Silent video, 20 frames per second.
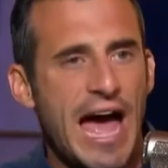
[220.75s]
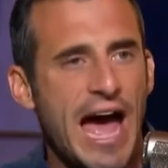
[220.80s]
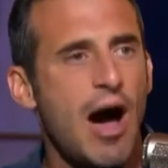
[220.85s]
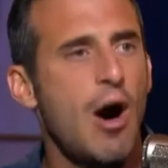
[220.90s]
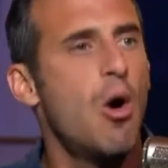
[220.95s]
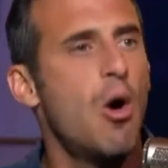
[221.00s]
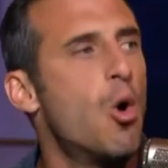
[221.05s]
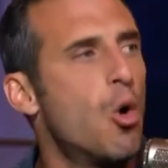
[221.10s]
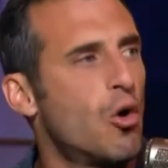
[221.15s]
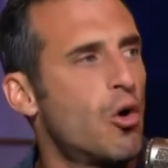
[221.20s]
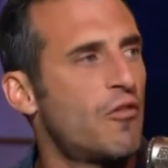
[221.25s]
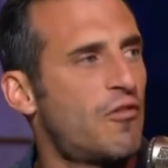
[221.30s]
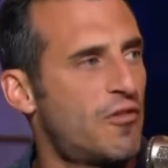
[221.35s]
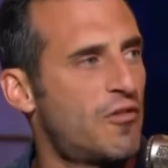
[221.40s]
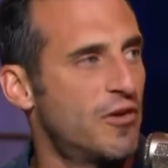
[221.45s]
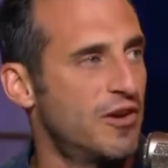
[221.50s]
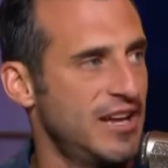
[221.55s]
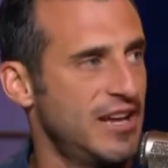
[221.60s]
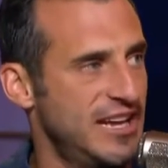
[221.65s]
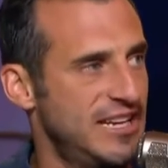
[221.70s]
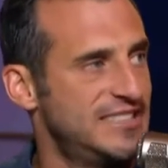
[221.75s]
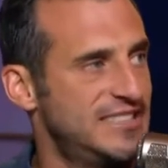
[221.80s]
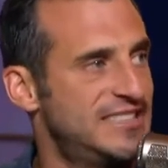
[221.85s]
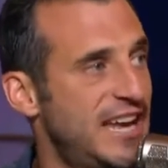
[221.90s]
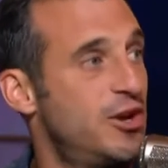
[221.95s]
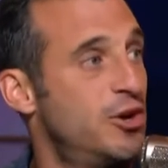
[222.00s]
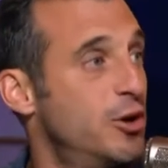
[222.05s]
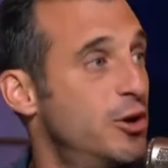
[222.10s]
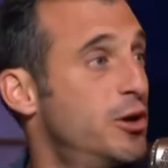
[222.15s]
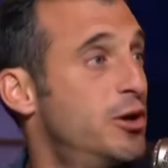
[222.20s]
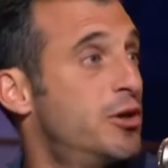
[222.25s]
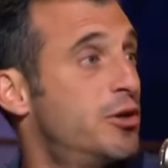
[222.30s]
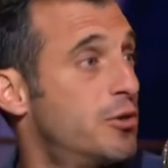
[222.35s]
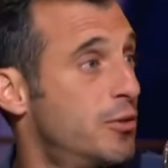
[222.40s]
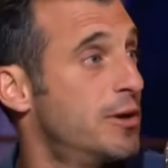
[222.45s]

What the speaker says: Al Horford is a good